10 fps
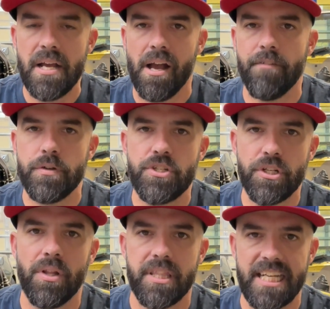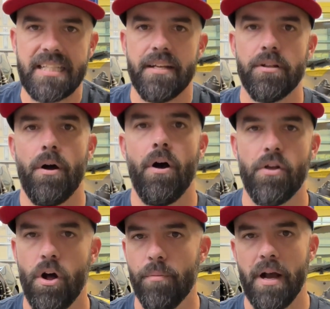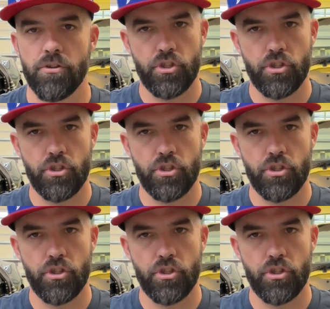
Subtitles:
if you still think that it's all about